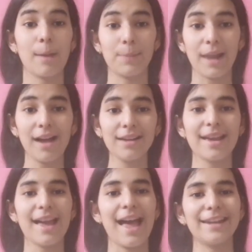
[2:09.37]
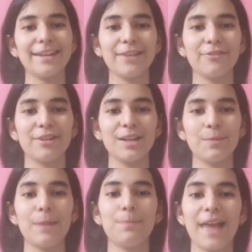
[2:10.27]
plugged and
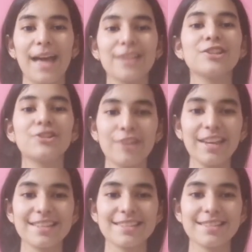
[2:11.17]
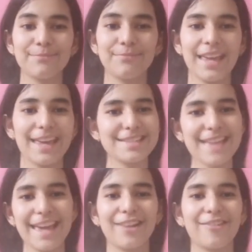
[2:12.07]
delivered by plants and trees.
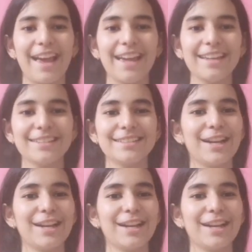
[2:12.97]
Exciting, right?